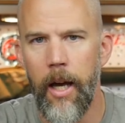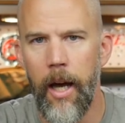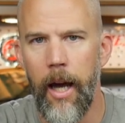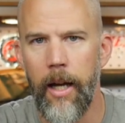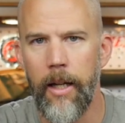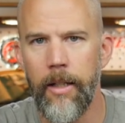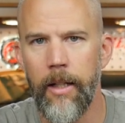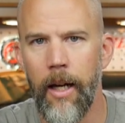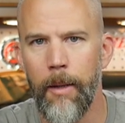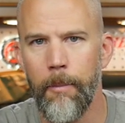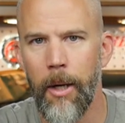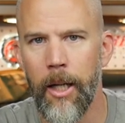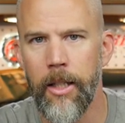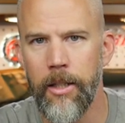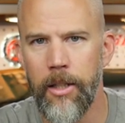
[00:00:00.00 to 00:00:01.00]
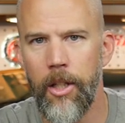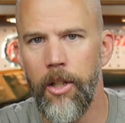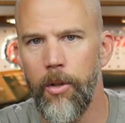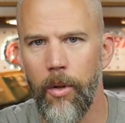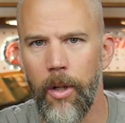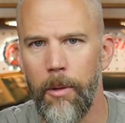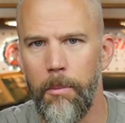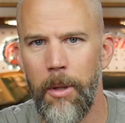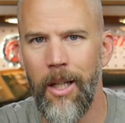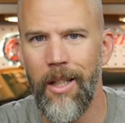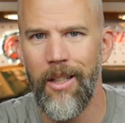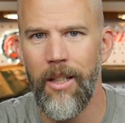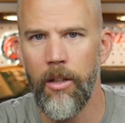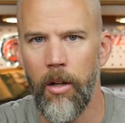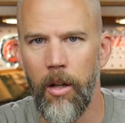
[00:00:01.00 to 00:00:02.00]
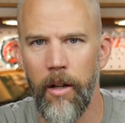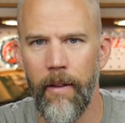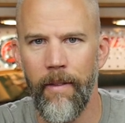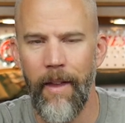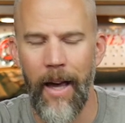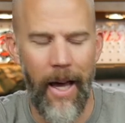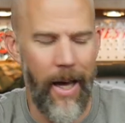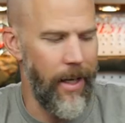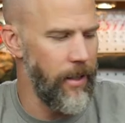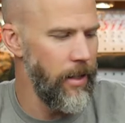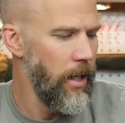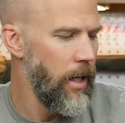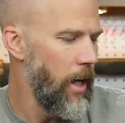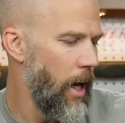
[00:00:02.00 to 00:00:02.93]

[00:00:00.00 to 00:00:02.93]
and uh, my continuing opinion on that.